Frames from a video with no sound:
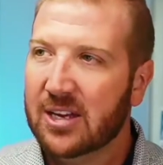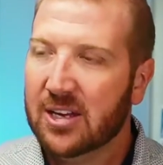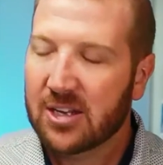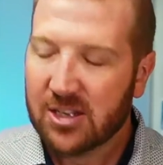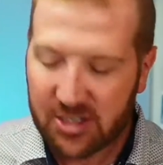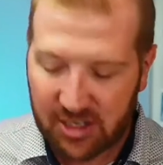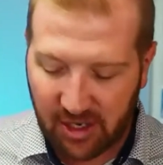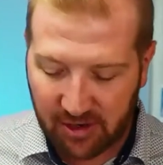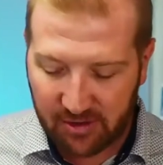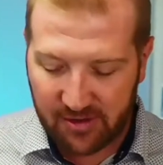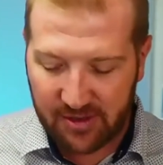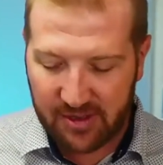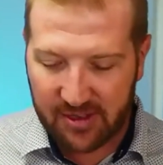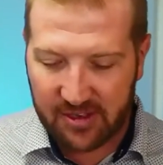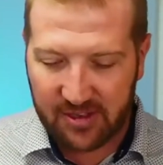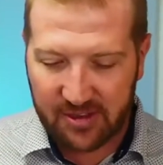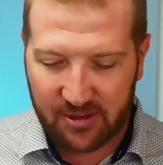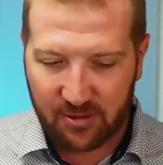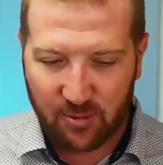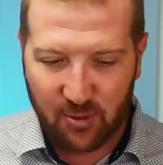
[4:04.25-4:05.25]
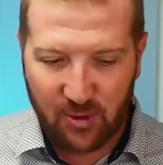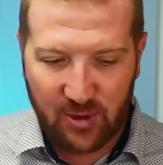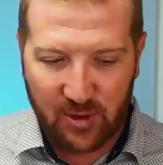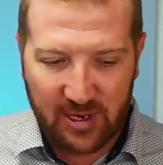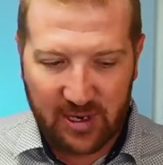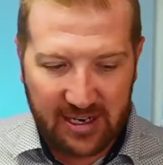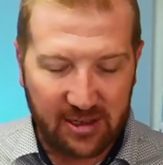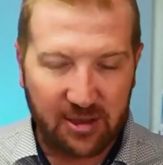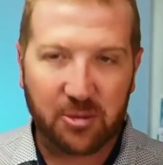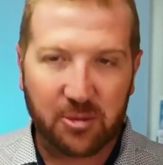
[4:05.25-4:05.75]
So the
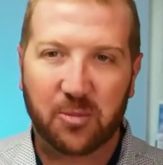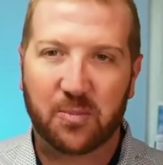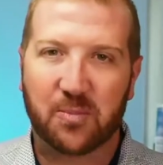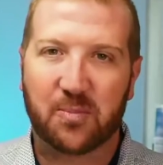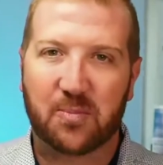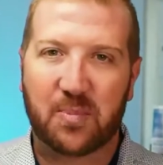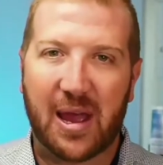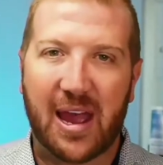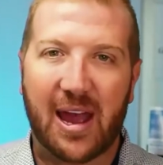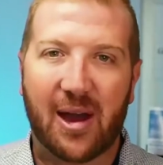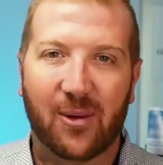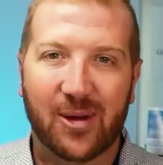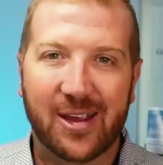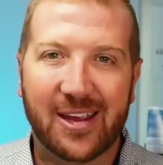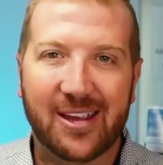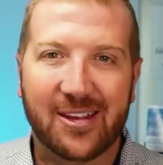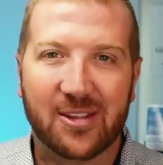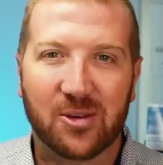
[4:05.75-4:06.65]
real power here